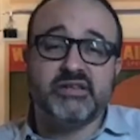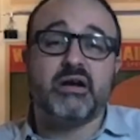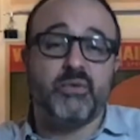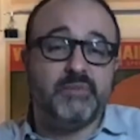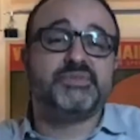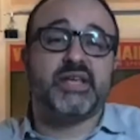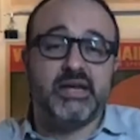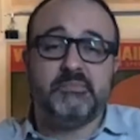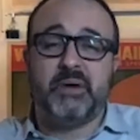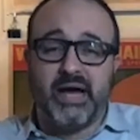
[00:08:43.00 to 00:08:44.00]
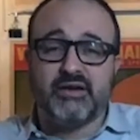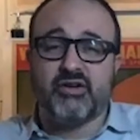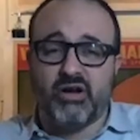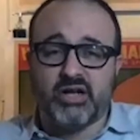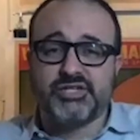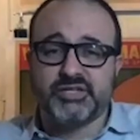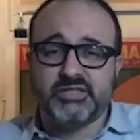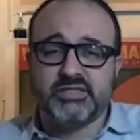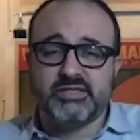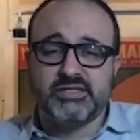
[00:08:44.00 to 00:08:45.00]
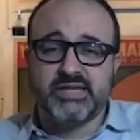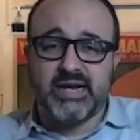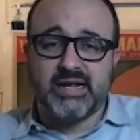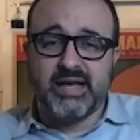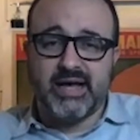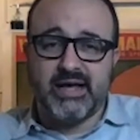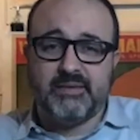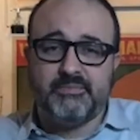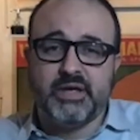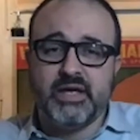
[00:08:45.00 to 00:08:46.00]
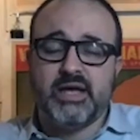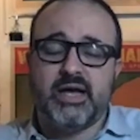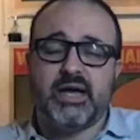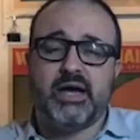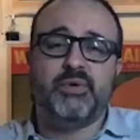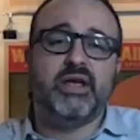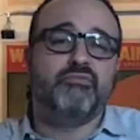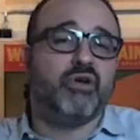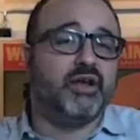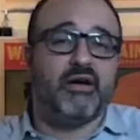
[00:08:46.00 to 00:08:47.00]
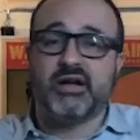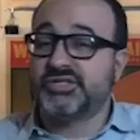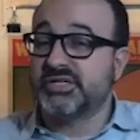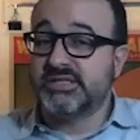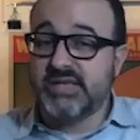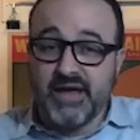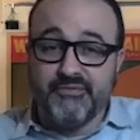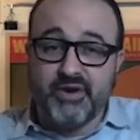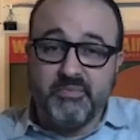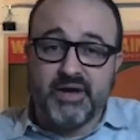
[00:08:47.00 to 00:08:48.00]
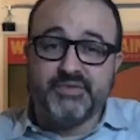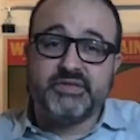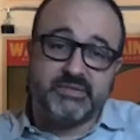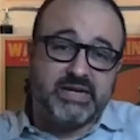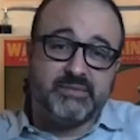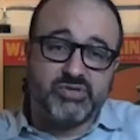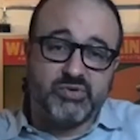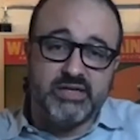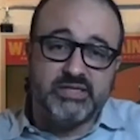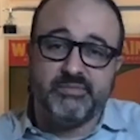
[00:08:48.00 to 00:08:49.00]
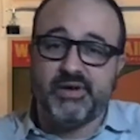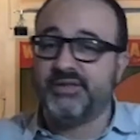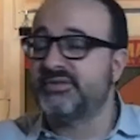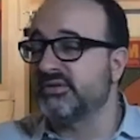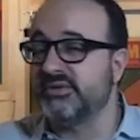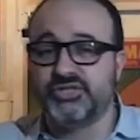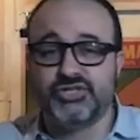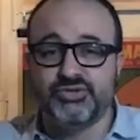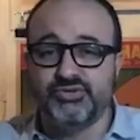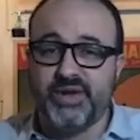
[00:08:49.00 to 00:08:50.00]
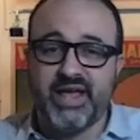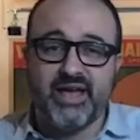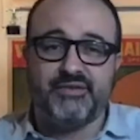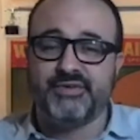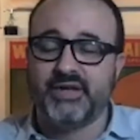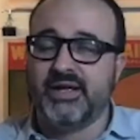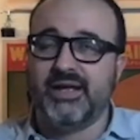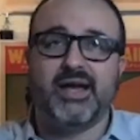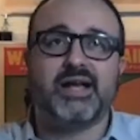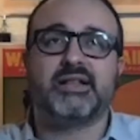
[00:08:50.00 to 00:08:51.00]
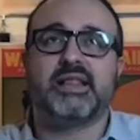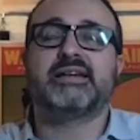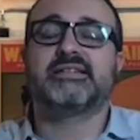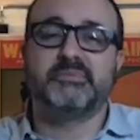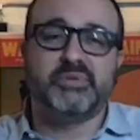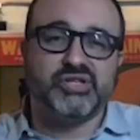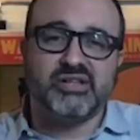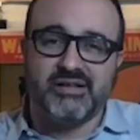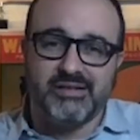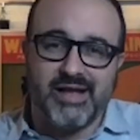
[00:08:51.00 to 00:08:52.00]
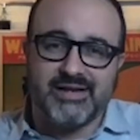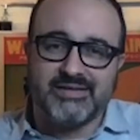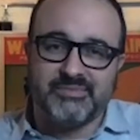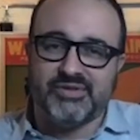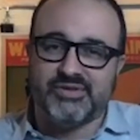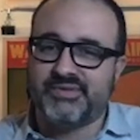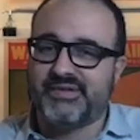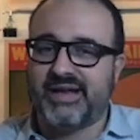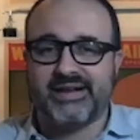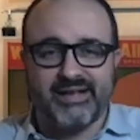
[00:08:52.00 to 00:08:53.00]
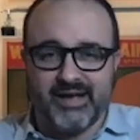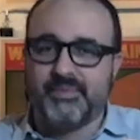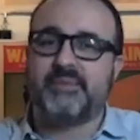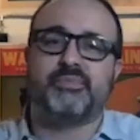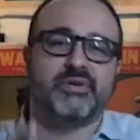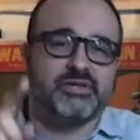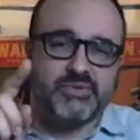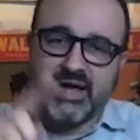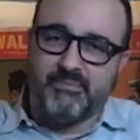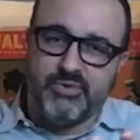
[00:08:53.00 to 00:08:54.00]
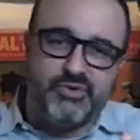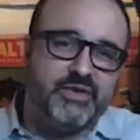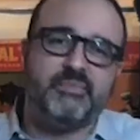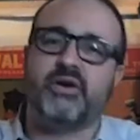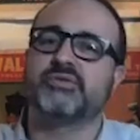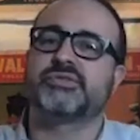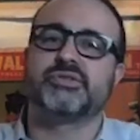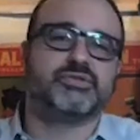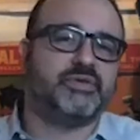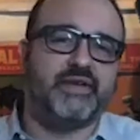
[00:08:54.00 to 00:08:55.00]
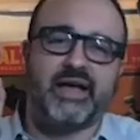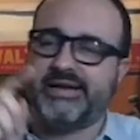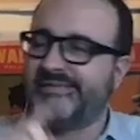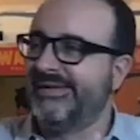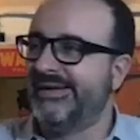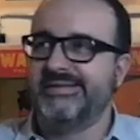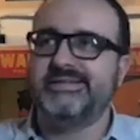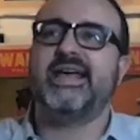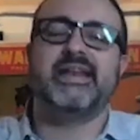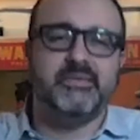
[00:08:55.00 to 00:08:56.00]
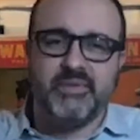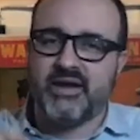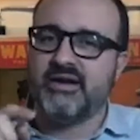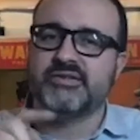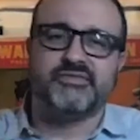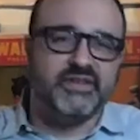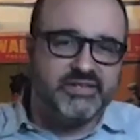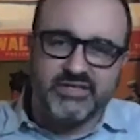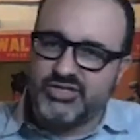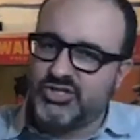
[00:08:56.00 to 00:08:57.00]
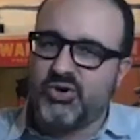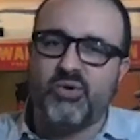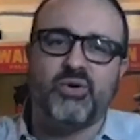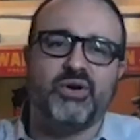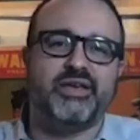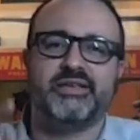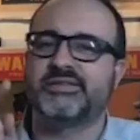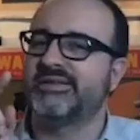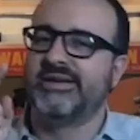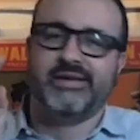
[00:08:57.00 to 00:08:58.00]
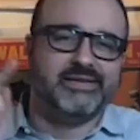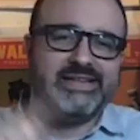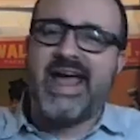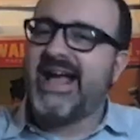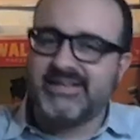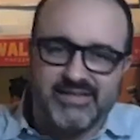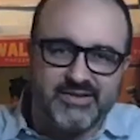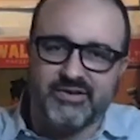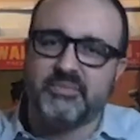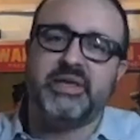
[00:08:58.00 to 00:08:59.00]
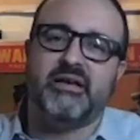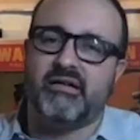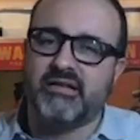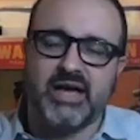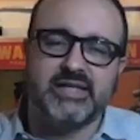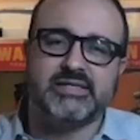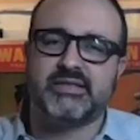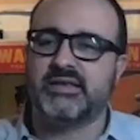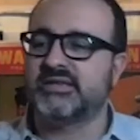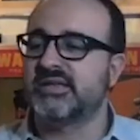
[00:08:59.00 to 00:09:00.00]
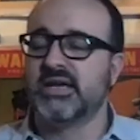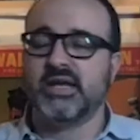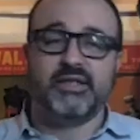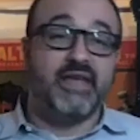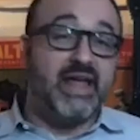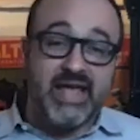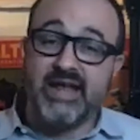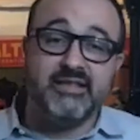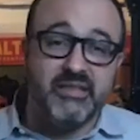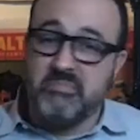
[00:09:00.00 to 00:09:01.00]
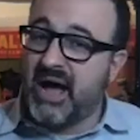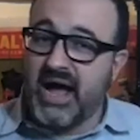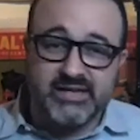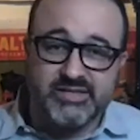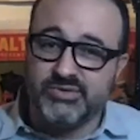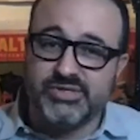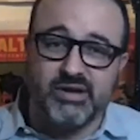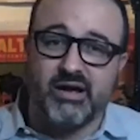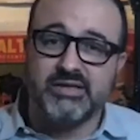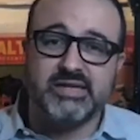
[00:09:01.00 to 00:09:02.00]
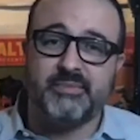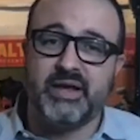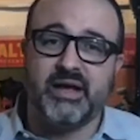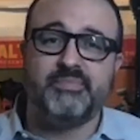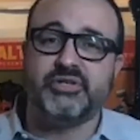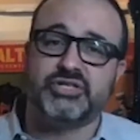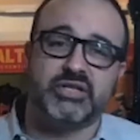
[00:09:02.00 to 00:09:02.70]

visit our website, potterauctions.com. We run auctions every month, sometimes twice a month. So in June, we have collectibles. We've got comic books. We got movie posters. We've got teddy bears, vintage toys, taxidermy, all kinds of things. That head in the box you saw is coming up